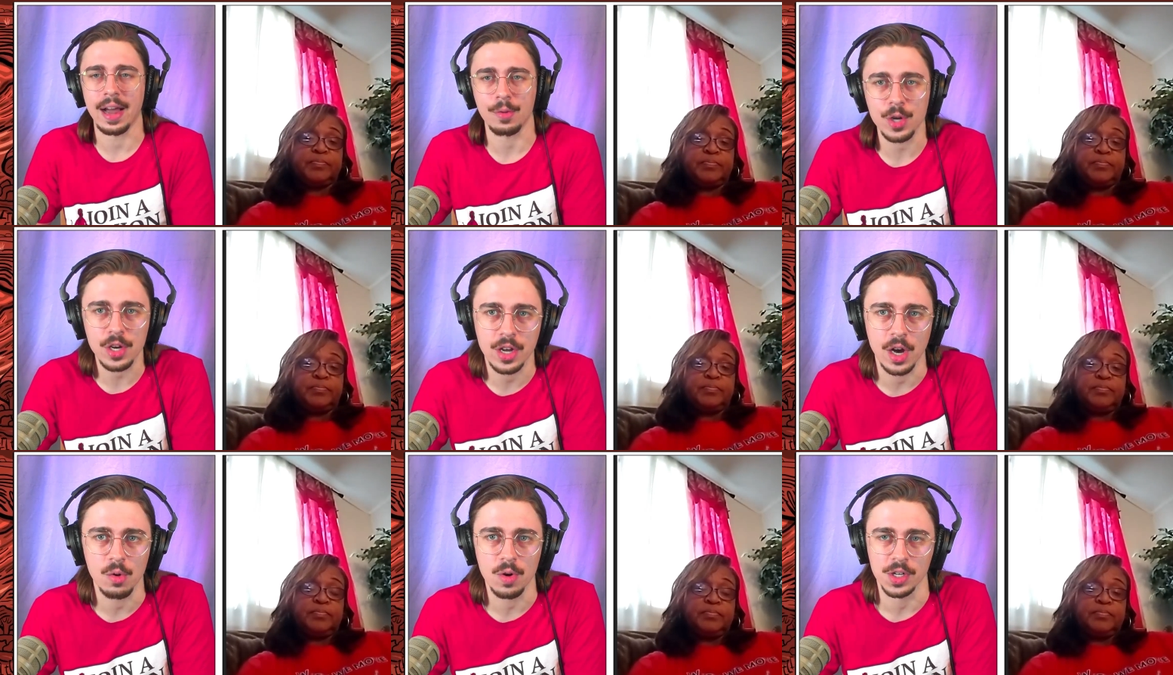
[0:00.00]
Speaker 1: are your
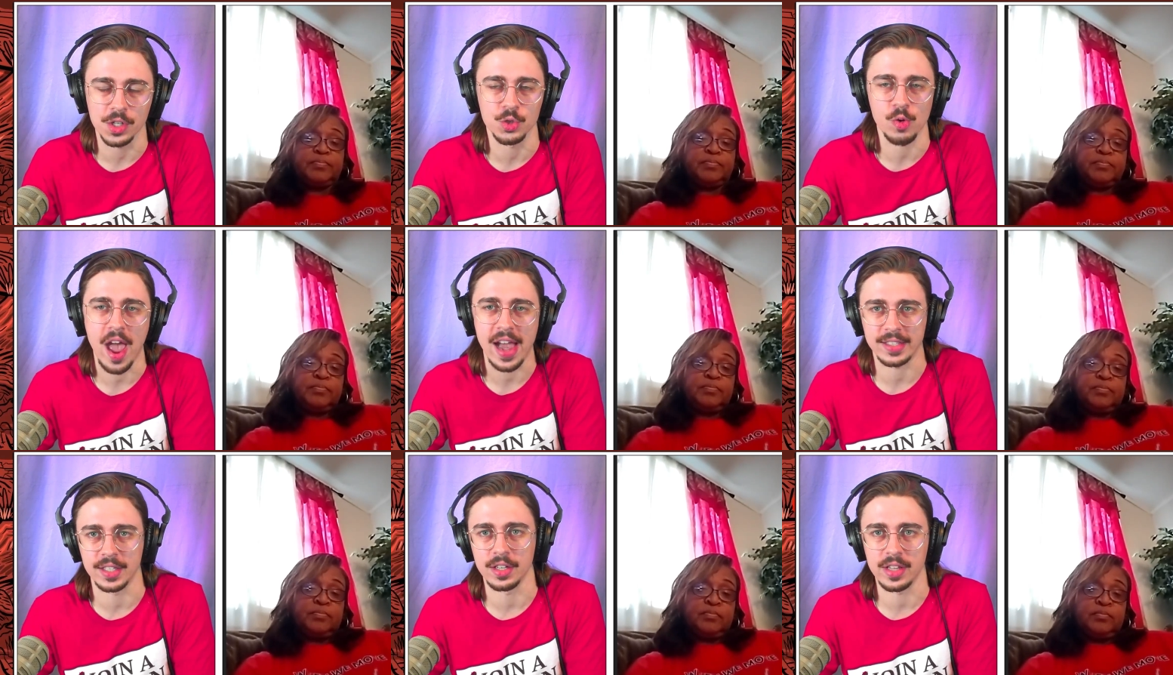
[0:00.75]
coworkers
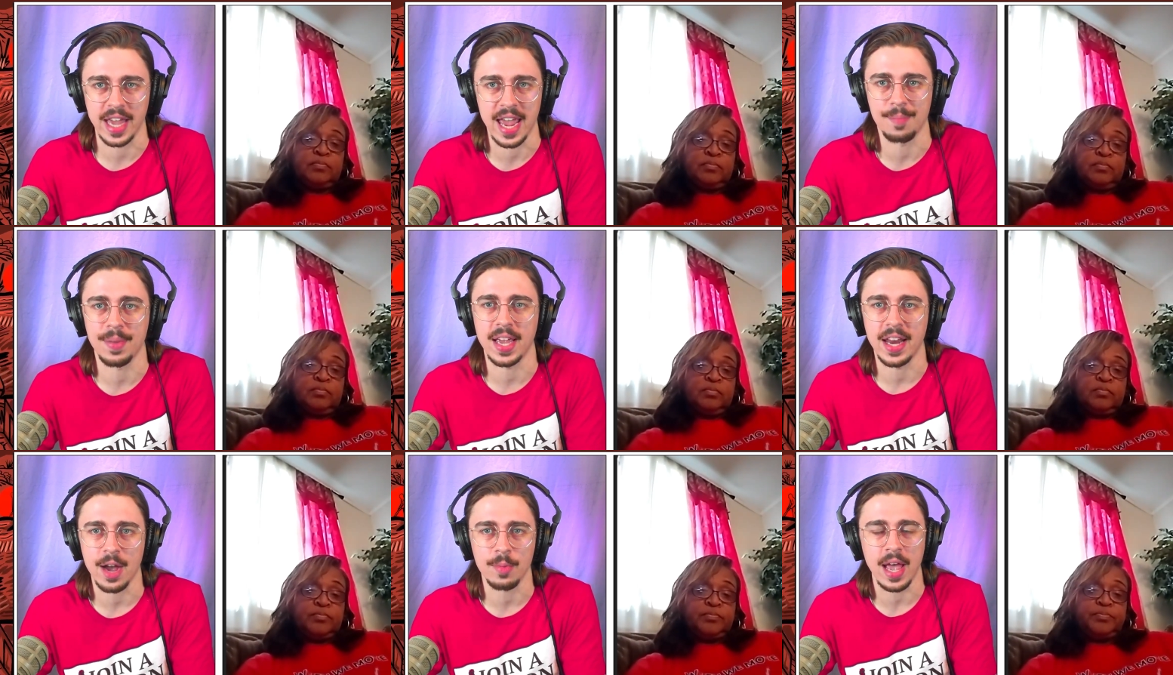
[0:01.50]
reacting to the
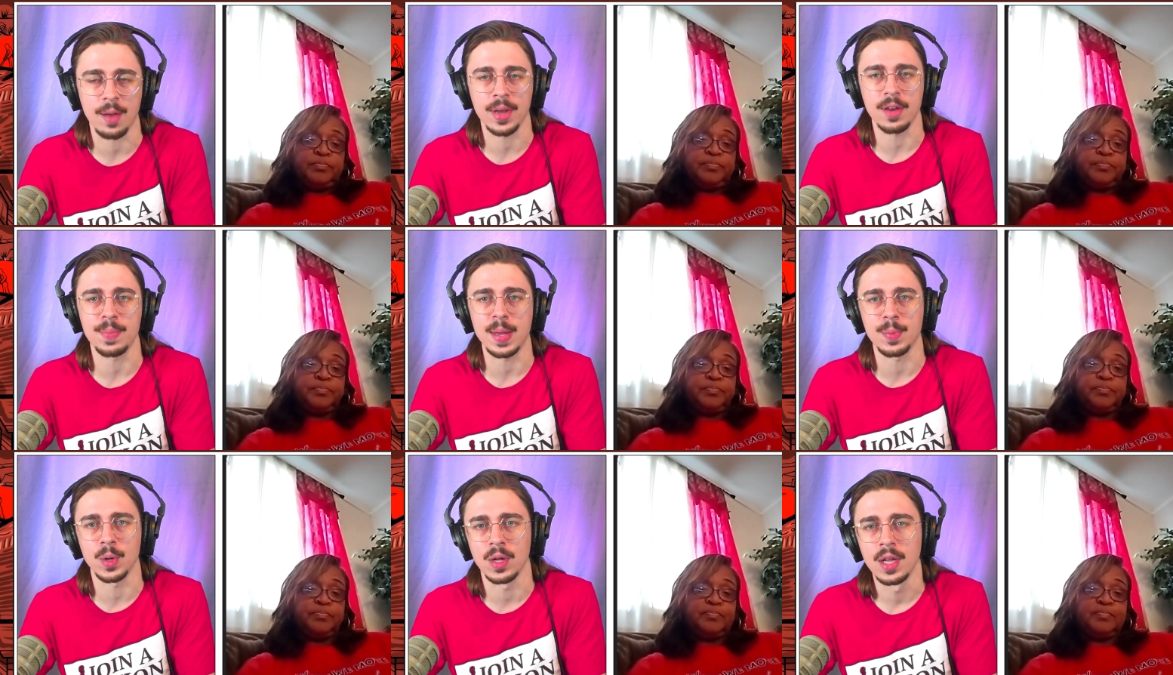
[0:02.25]
campaign? How how many
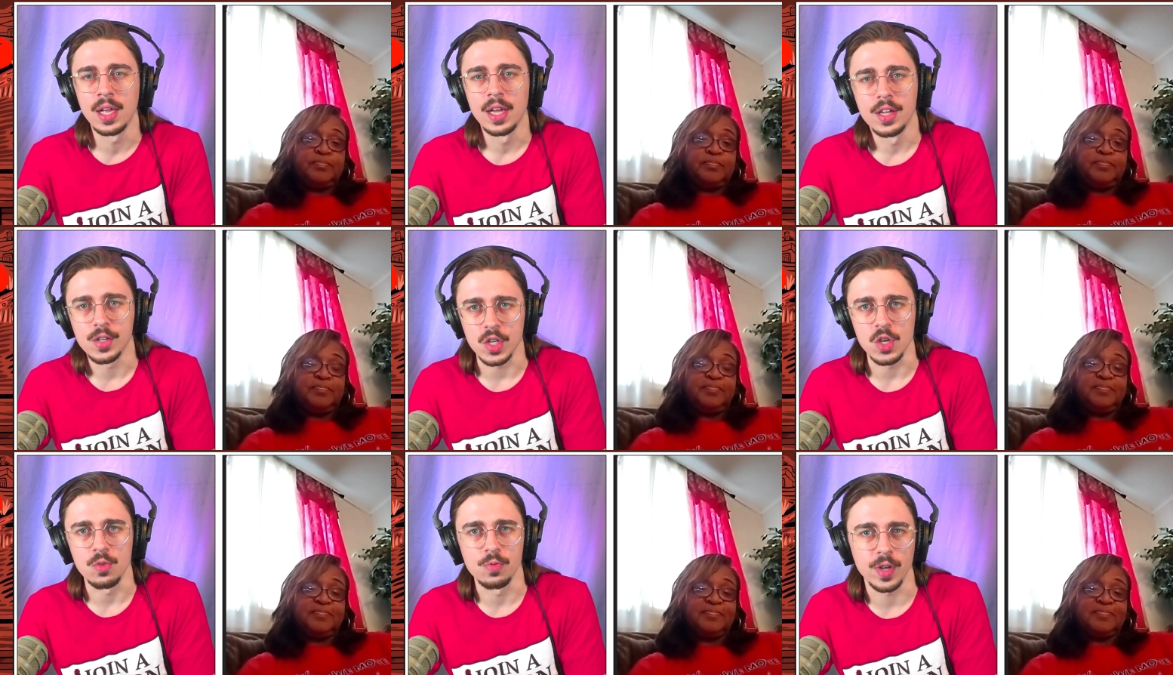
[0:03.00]
people do
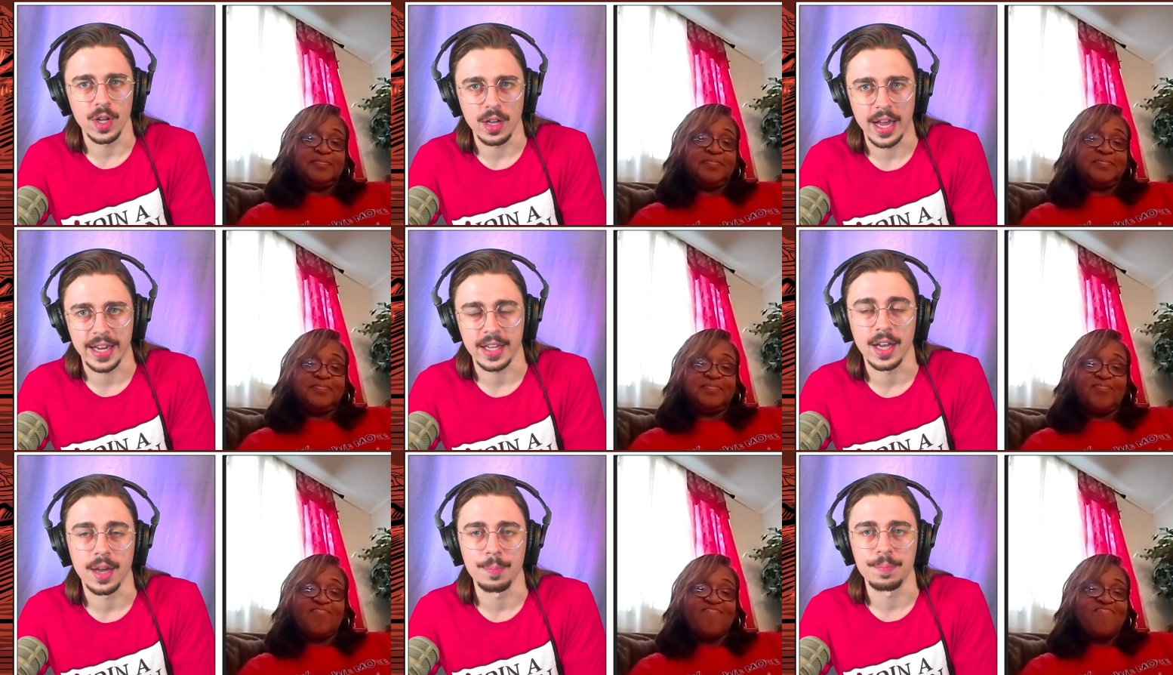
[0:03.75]
you feel like
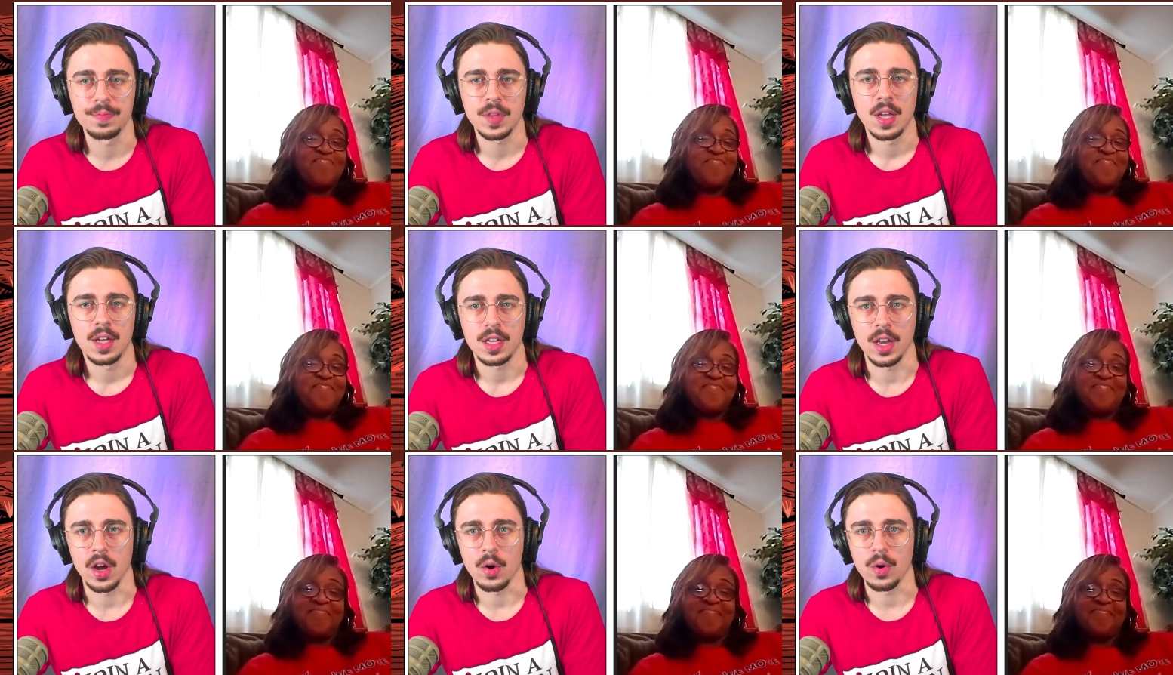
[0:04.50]
um,
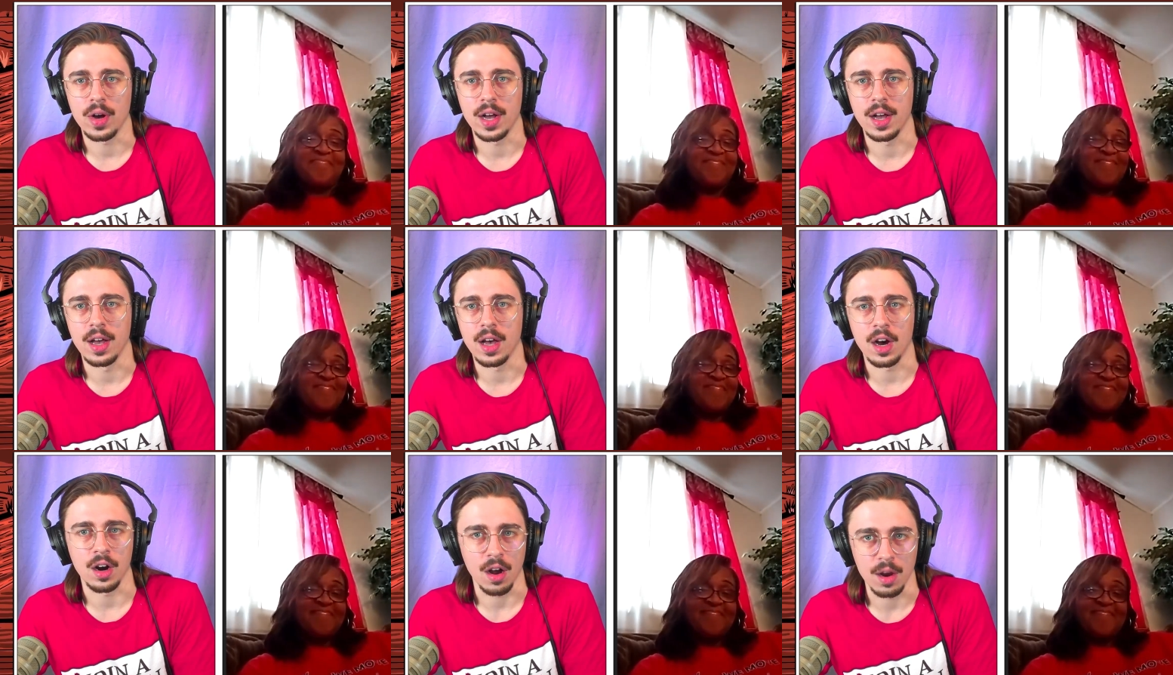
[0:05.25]
you know uh,
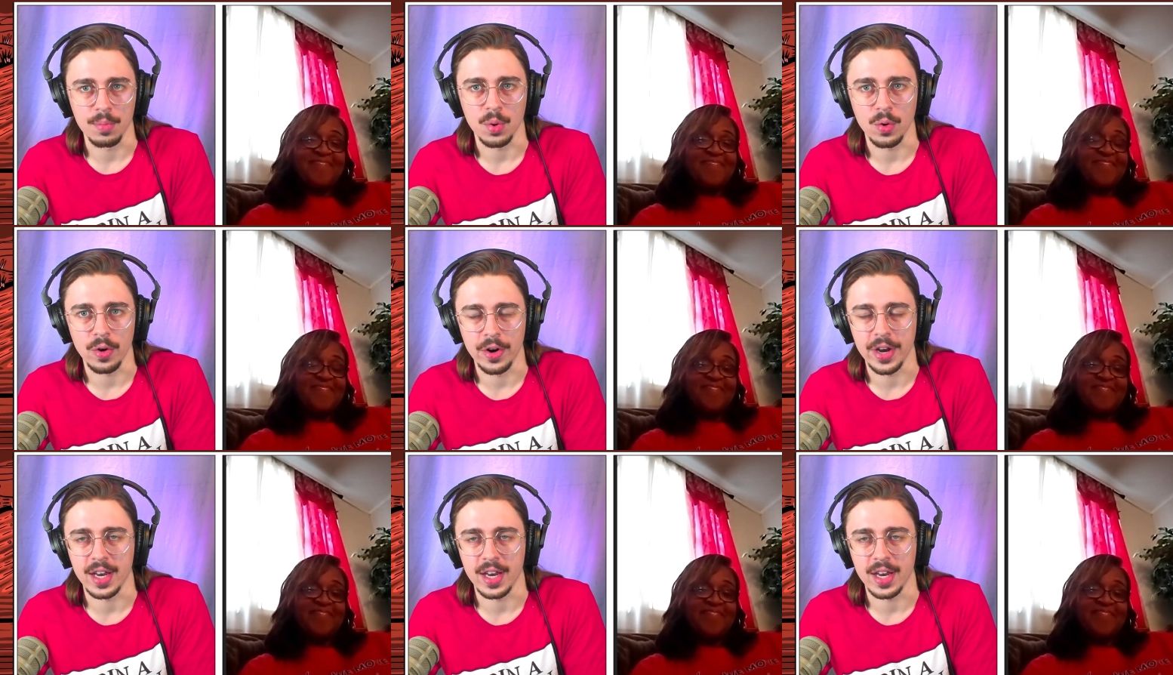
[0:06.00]
are on board?